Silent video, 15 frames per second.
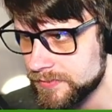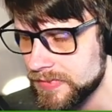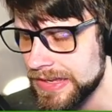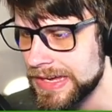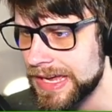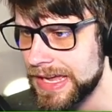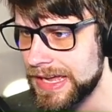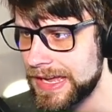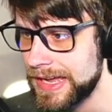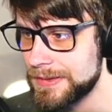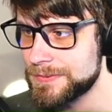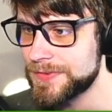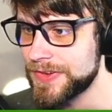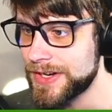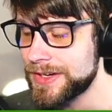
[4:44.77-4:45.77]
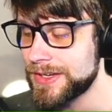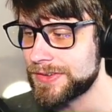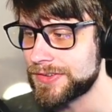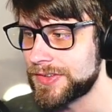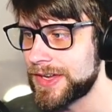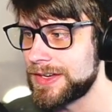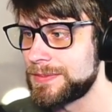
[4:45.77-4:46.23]
I'm very
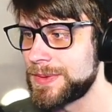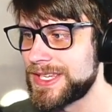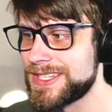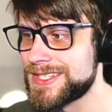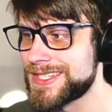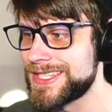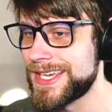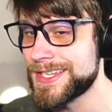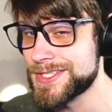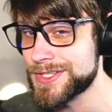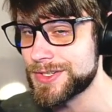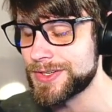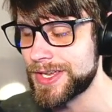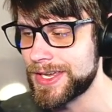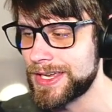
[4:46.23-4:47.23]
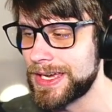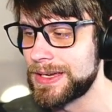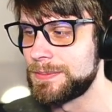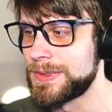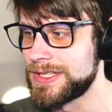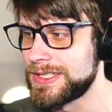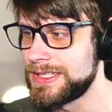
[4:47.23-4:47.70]
excited because yesterday, I
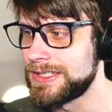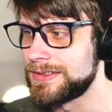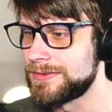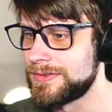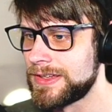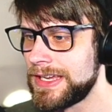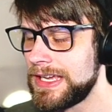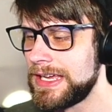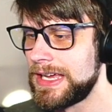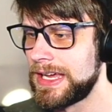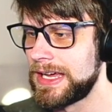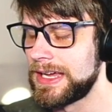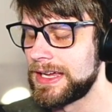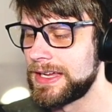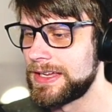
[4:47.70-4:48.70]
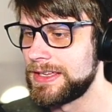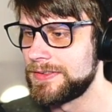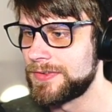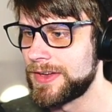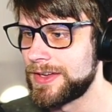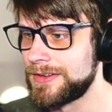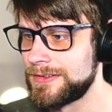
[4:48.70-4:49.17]
believe,
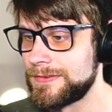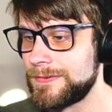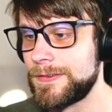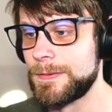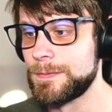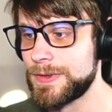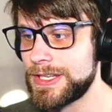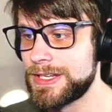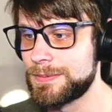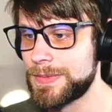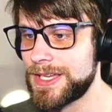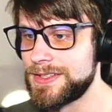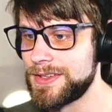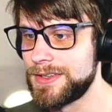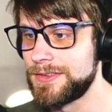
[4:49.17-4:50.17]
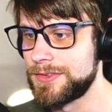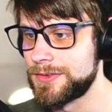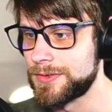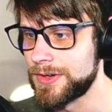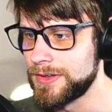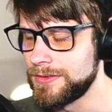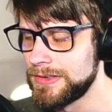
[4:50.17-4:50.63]
if I am getting my days
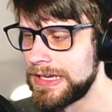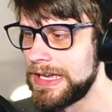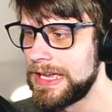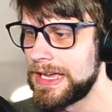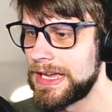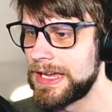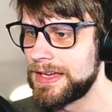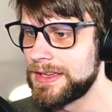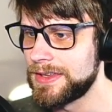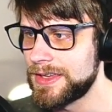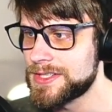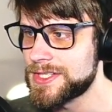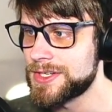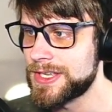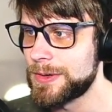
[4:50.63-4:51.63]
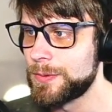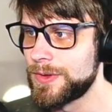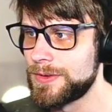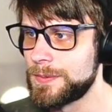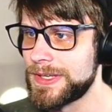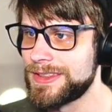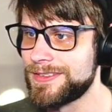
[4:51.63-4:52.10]
straight, yesterday
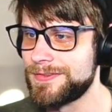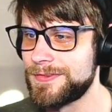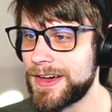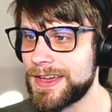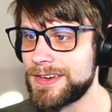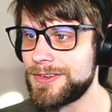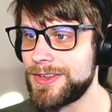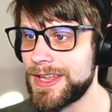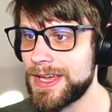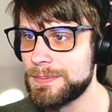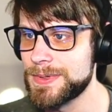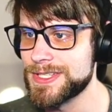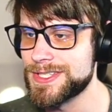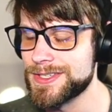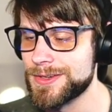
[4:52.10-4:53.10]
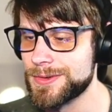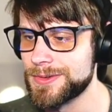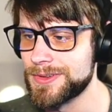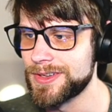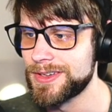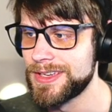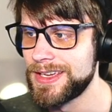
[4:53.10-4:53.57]
will have been the final
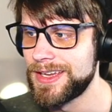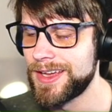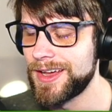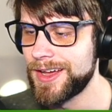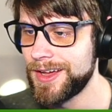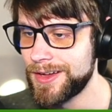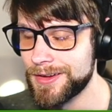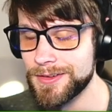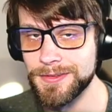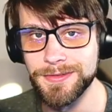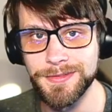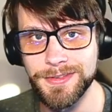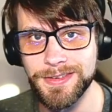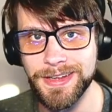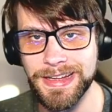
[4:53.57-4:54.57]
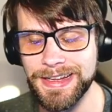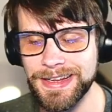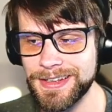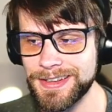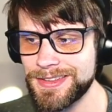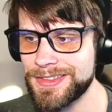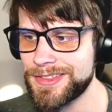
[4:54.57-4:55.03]
episode of
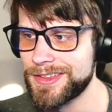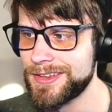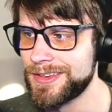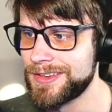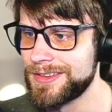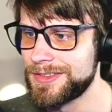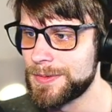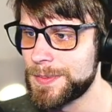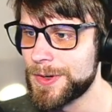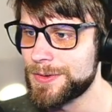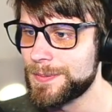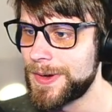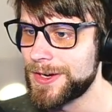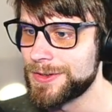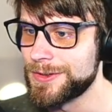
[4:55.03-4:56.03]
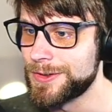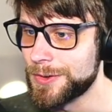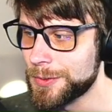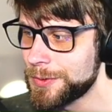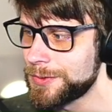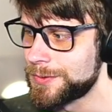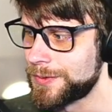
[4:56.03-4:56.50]
the Pokemon
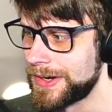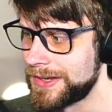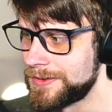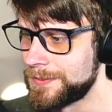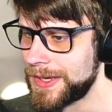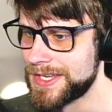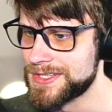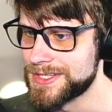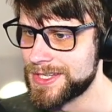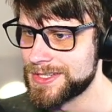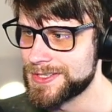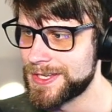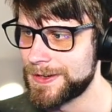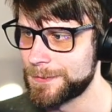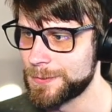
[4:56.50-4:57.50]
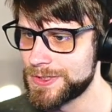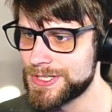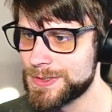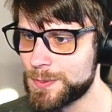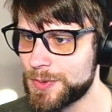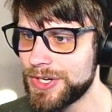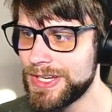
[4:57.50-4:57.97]
Gold Randomized Nuzlocke, which
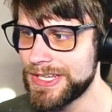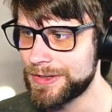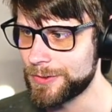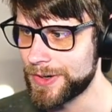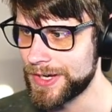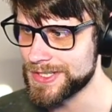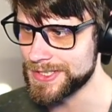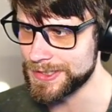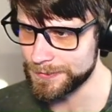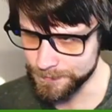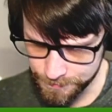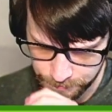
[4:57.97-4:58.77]
is pretty crazy.